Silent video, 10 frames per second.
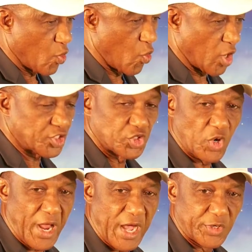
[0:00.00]
Watch
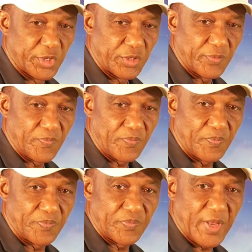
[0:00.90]
Ronaldo
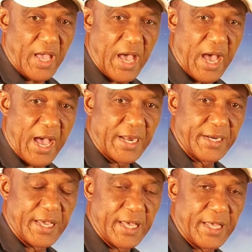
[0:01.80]

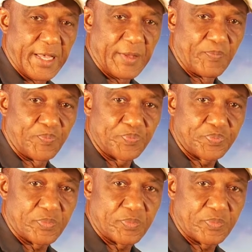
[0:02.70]
and um,